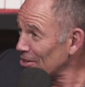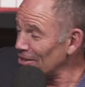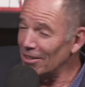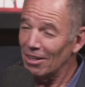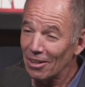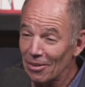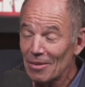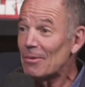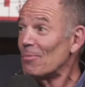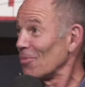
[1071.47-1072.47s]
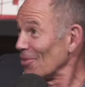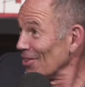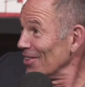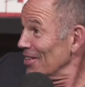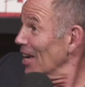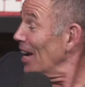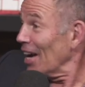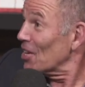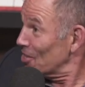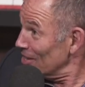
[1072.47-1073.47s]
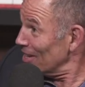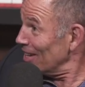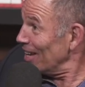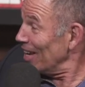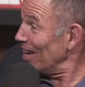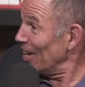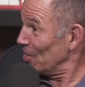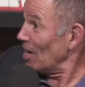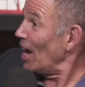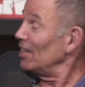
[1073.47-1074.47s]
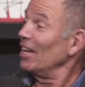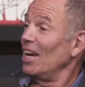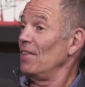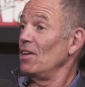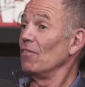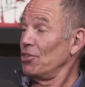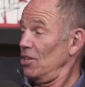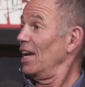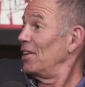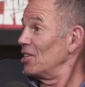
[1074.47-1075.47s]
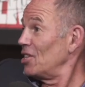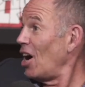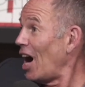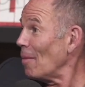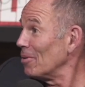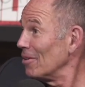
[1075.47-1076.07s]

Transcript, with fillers: Yeah, like, Dad, no. I yeah, want to go play video games. Exactly. yeah. And then all of a sudden they get to the top.